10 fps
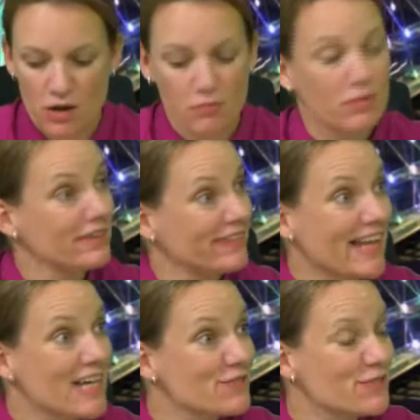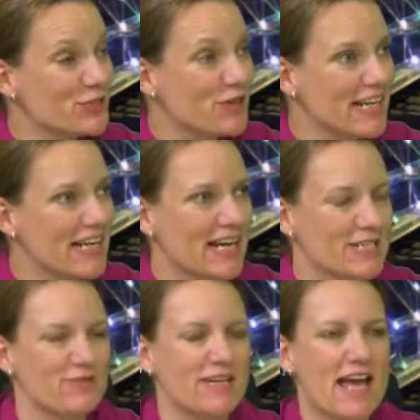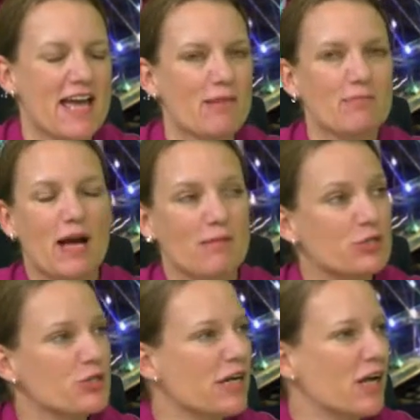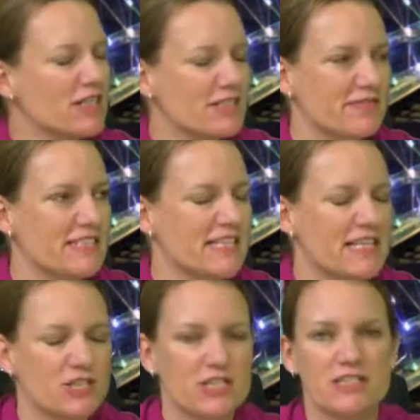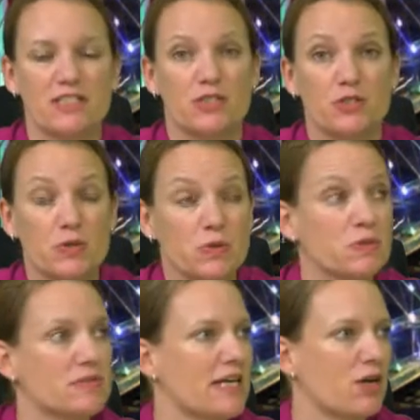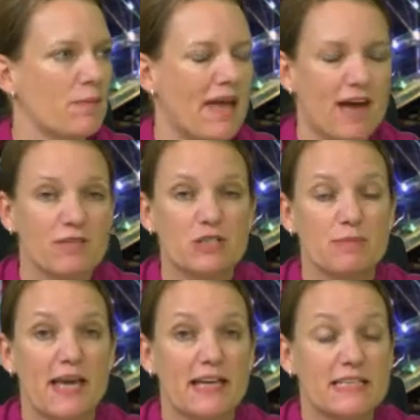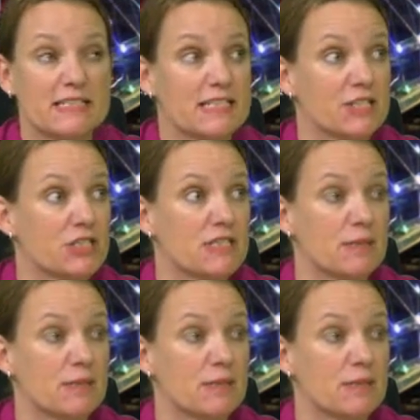Well, thanks for joining us, Renee. I'm sure lots of teachers and schools that are having to make decisions